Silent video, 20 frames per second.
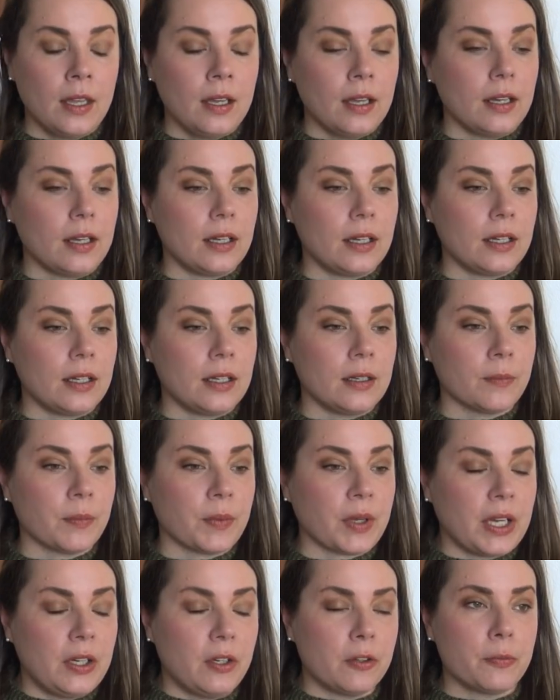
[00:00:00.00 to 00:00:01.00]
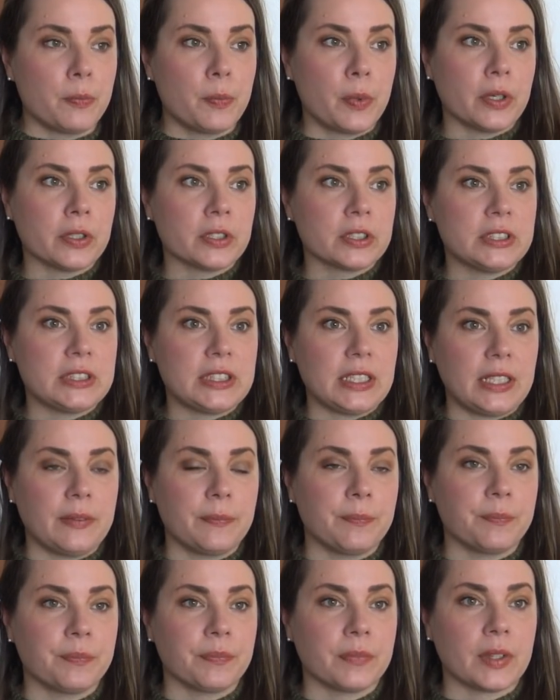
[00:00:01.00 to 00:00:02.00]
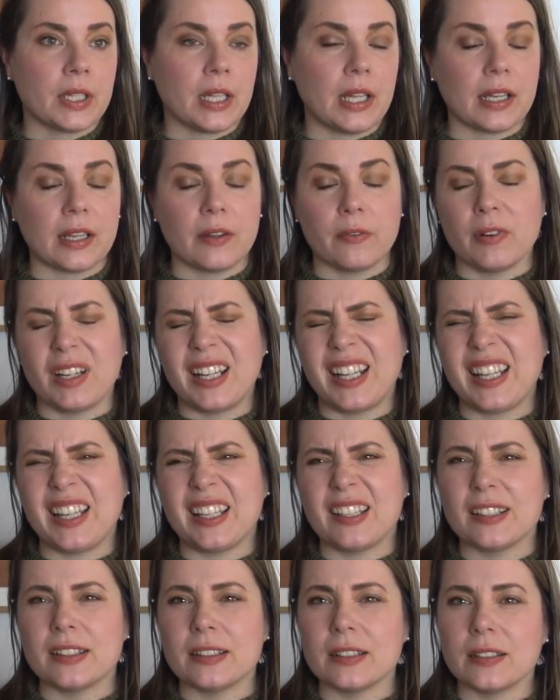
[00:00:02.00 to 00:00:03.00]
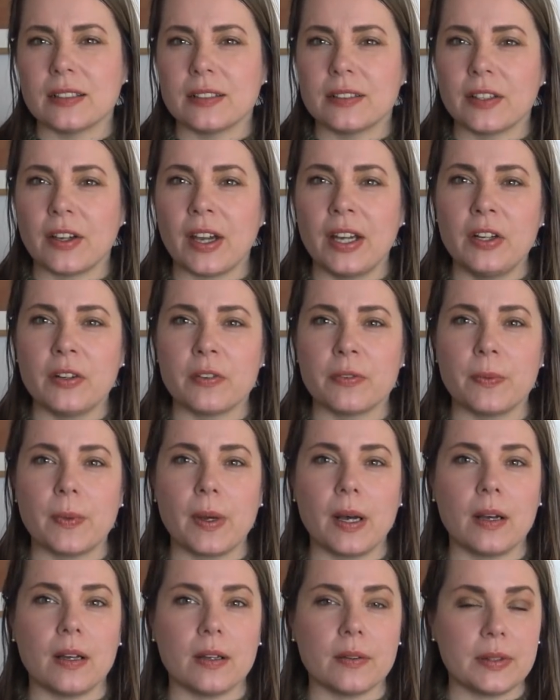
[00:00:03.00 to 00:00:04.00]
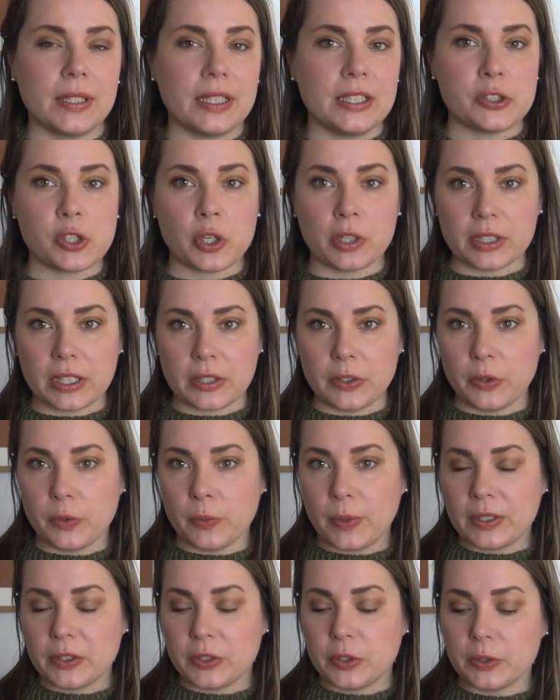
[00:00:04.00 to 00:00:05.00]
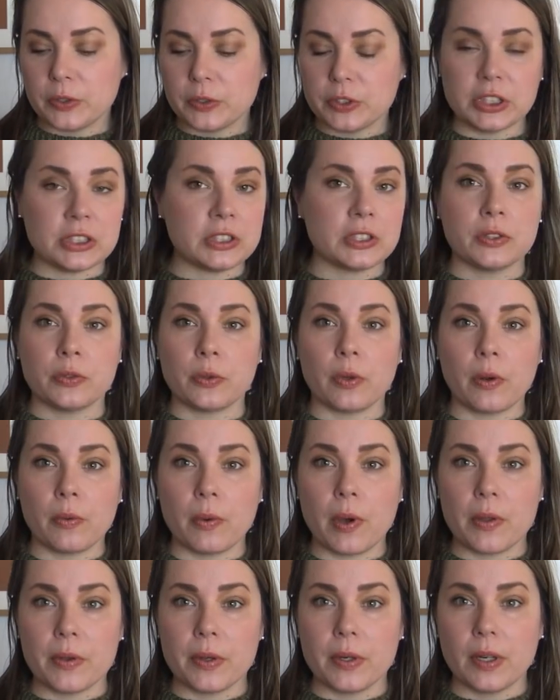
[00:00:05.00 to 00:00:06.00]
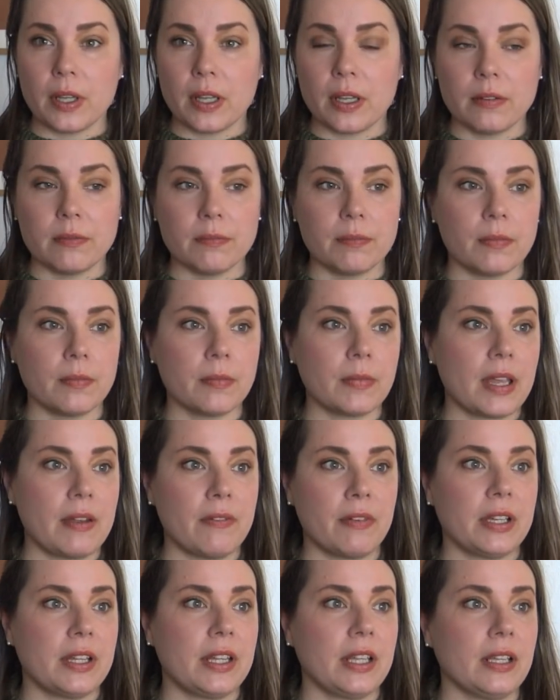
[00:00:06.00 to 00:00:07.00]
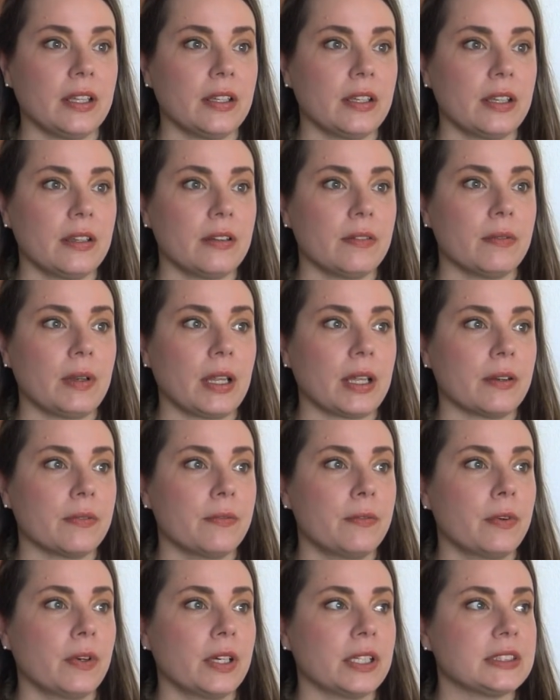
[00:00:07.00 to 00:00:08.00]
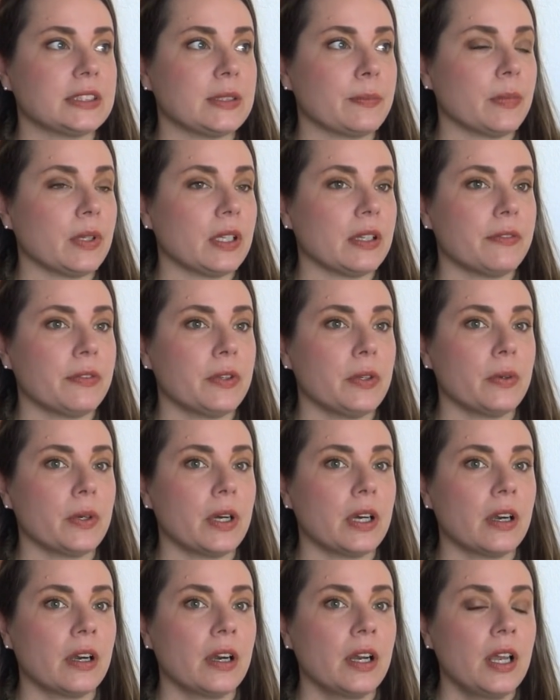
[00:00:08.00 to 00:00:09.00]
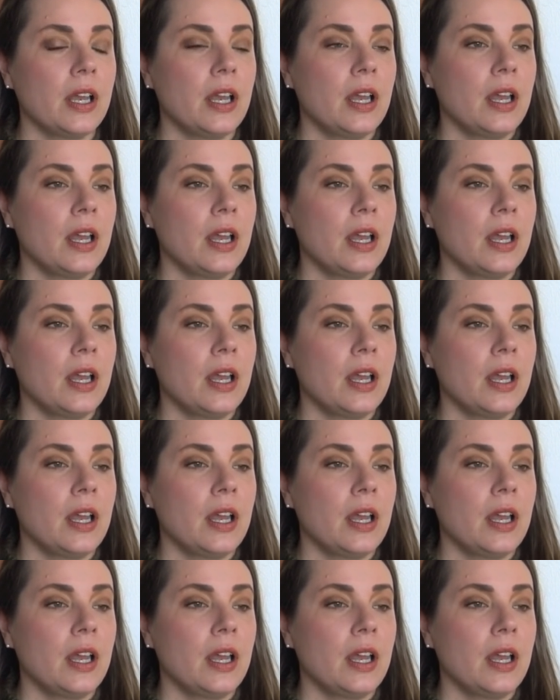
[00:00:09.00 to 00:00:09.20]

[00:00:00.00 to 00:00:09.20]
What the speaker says: kind of boxy, like really the kind of t-shirt that you want to just throw on everything. Like for example, if you have